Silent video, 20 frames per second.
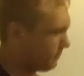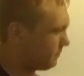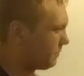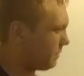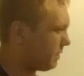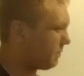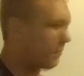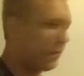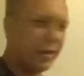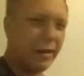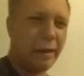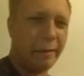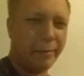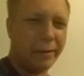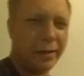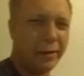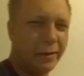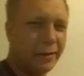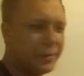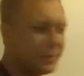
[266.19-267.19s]
I'm curious. I'm
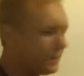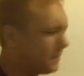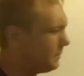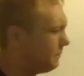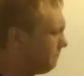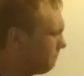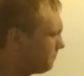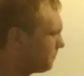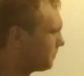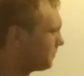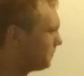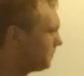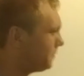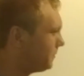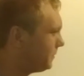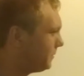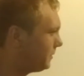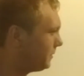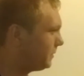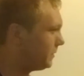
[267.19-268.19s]
curious.
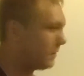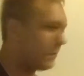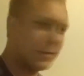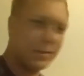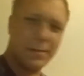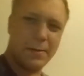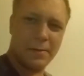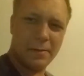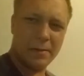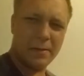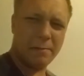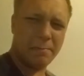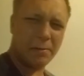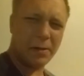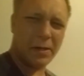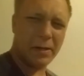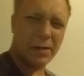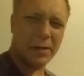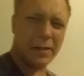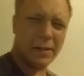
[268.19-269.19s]
It's, it's
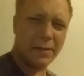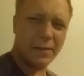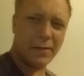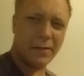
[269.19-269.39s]
pretty nuts.